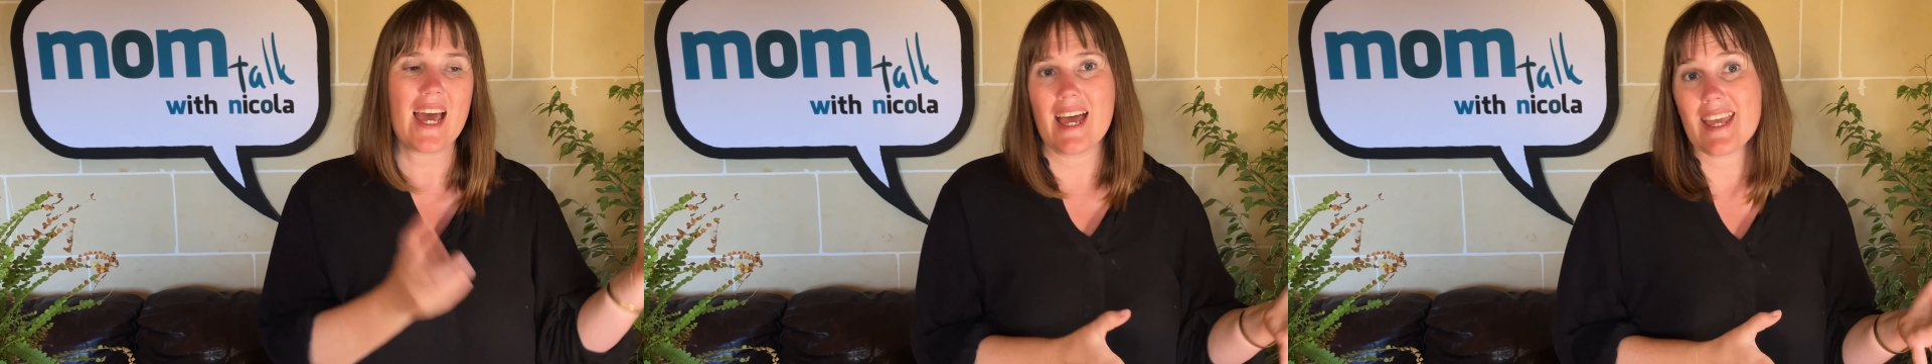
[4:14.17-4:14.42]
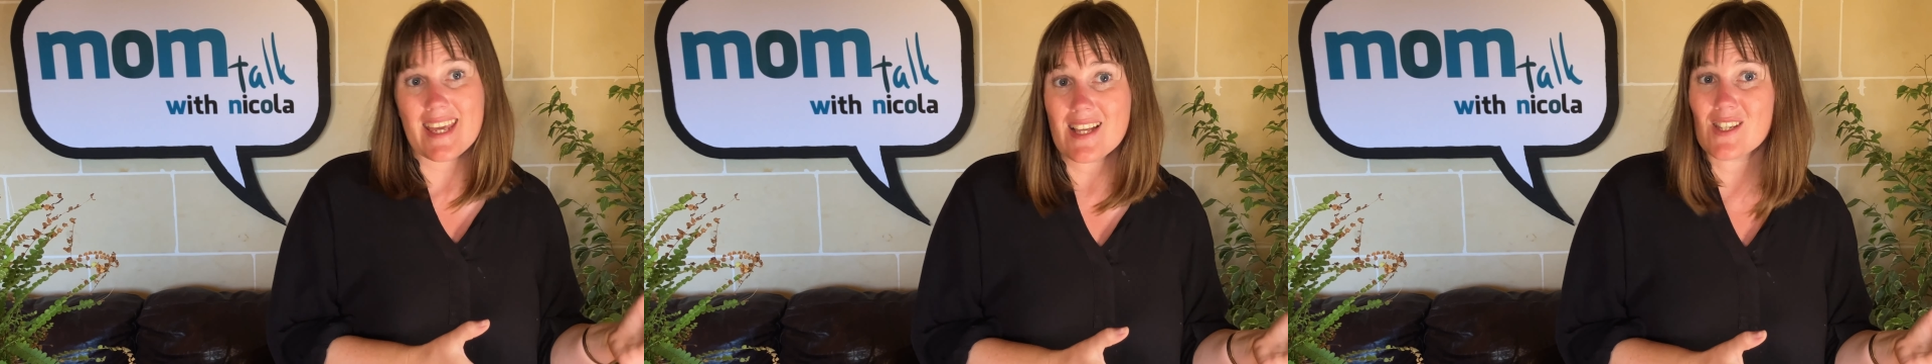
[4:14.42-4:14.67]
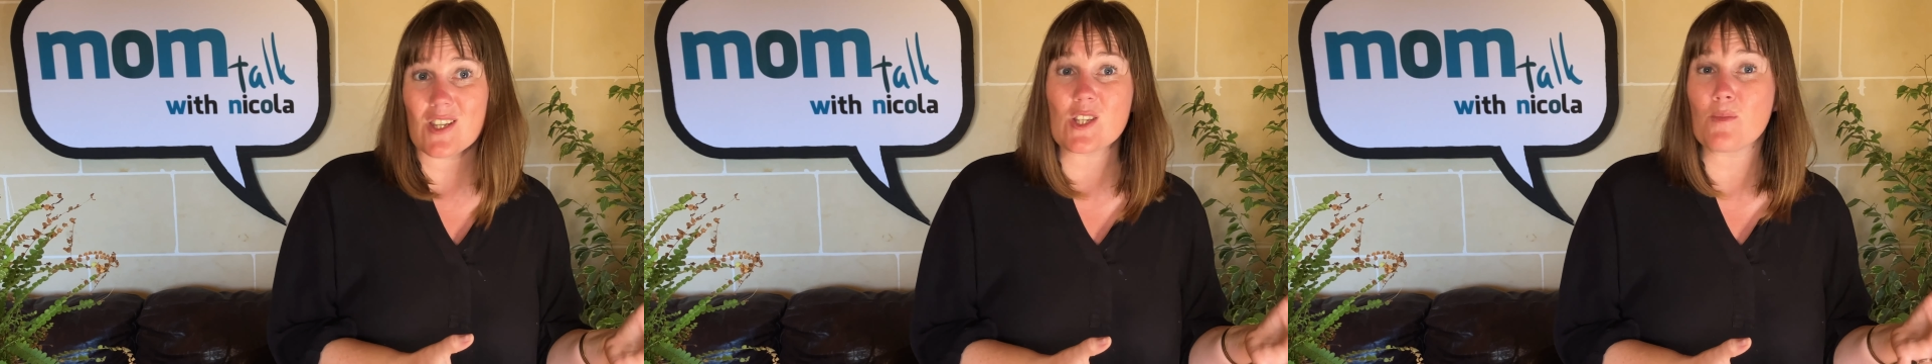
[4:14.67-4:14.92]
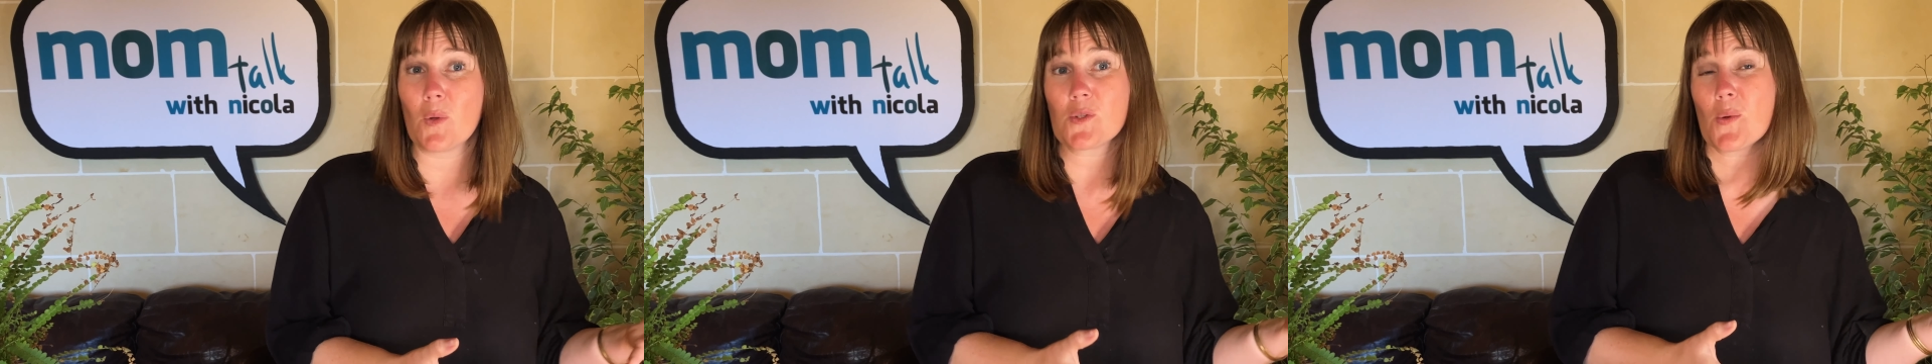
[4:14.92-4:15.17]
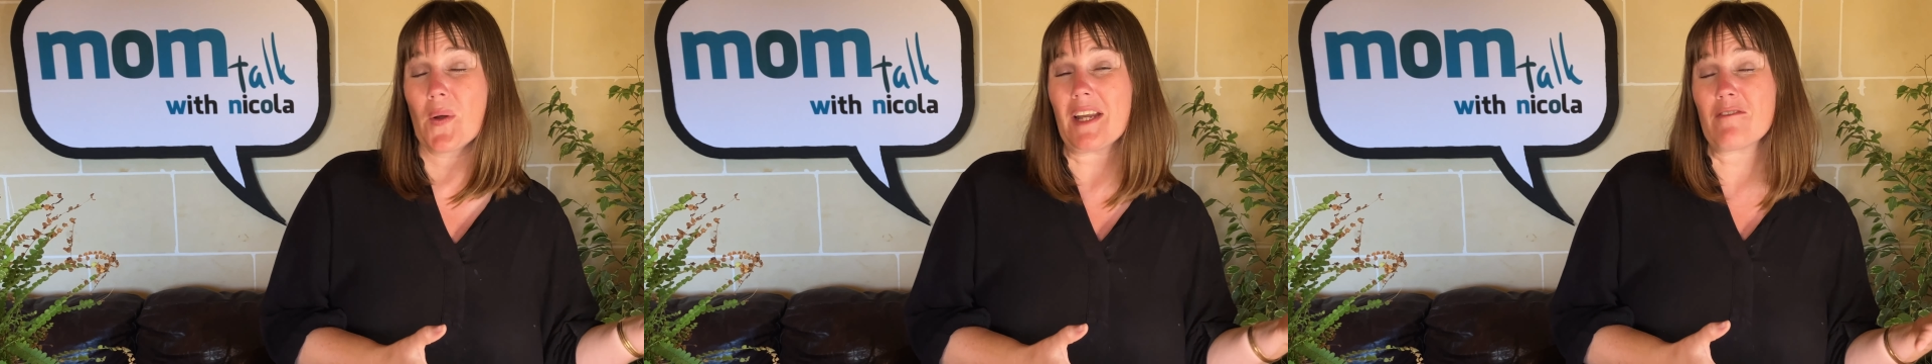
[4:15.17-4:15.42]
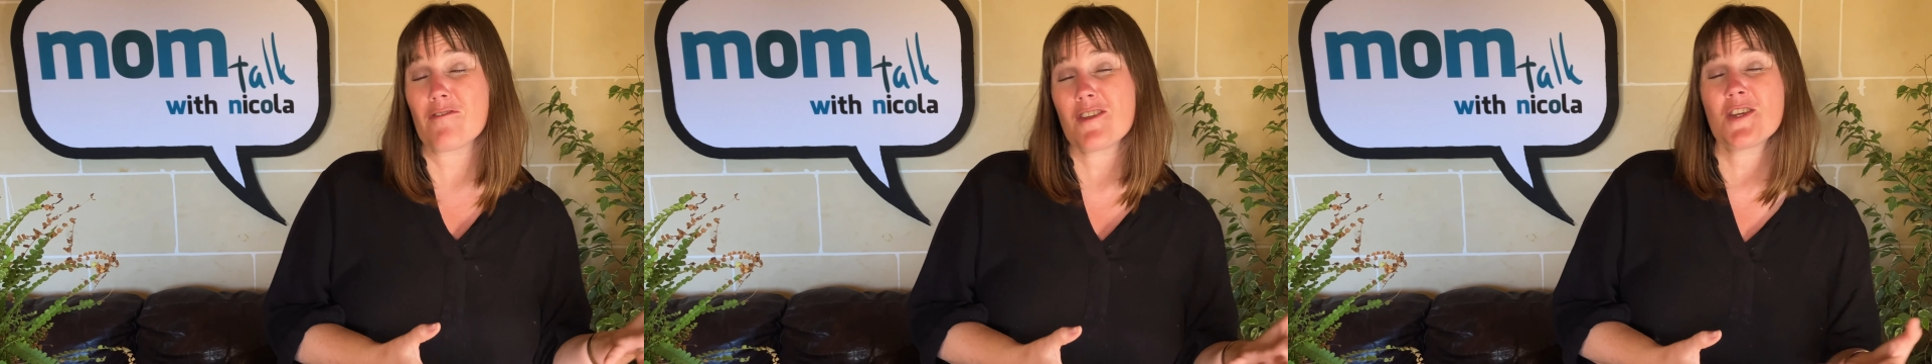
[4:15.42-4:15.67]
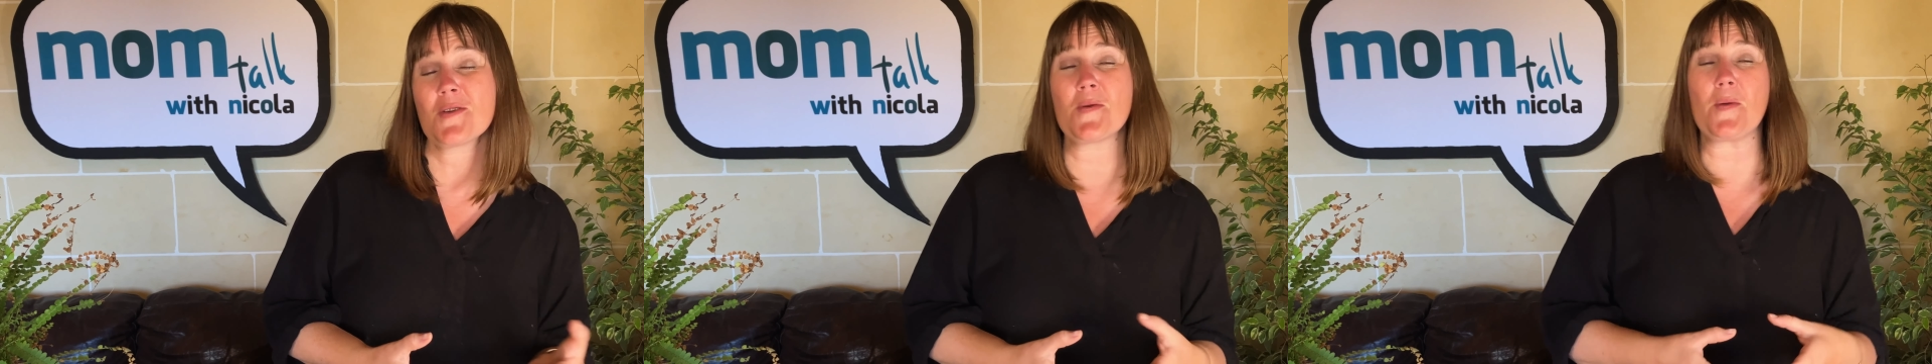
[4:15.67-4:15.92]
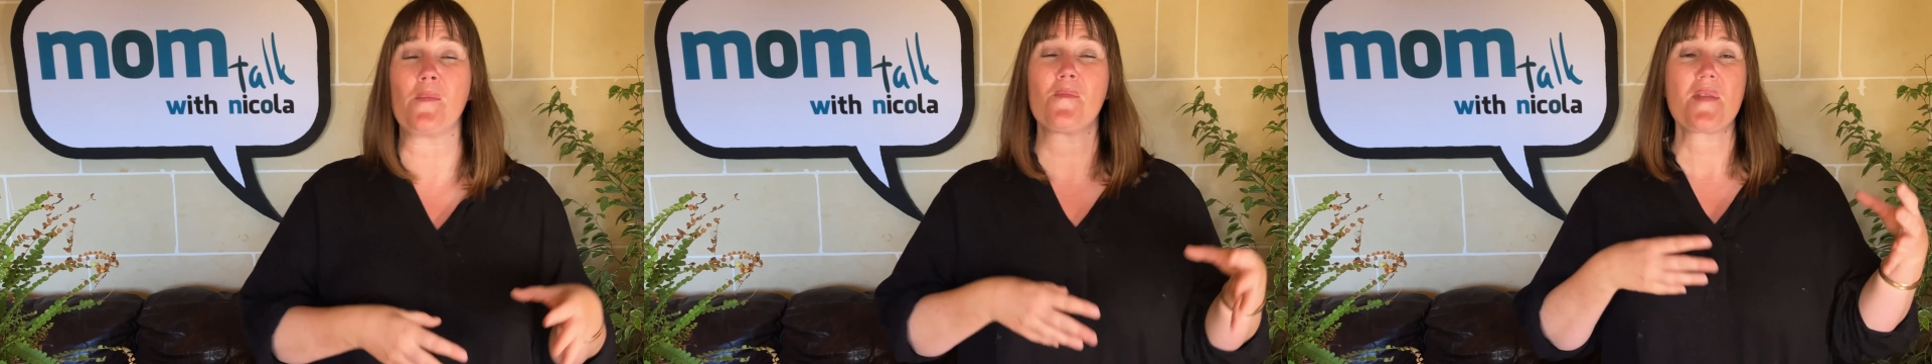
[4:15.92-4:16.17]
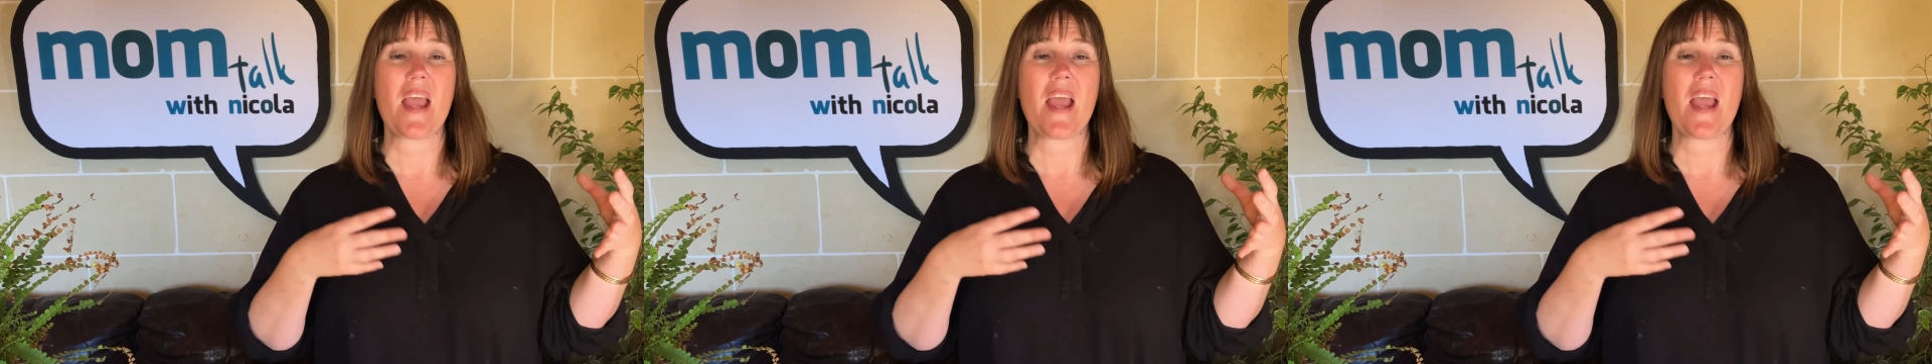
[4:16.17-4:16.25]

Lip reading: Here's a small toilet for you.